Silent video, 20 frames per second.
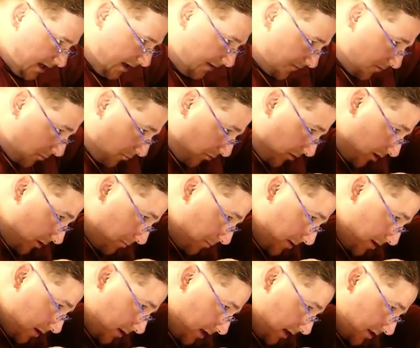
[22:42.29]
If you print your
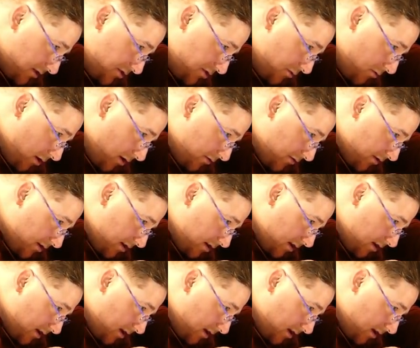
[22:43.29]
PLA at 200,